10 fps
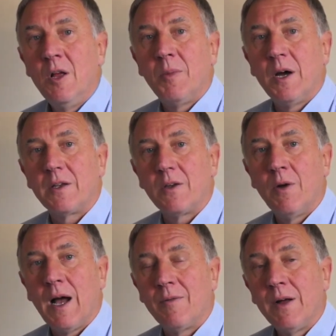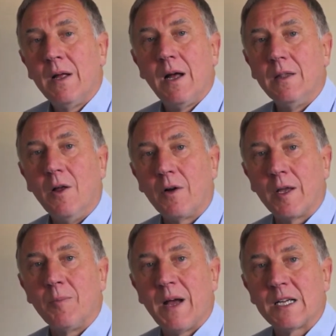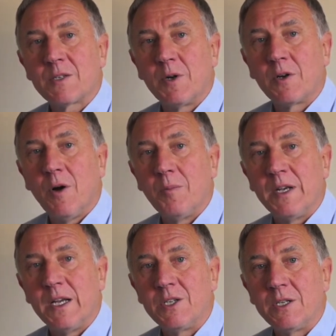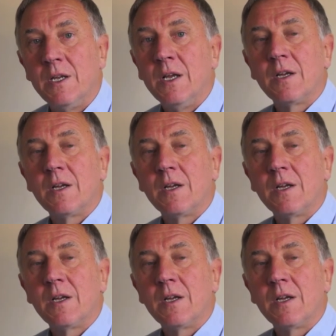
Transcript: but you have a login password combination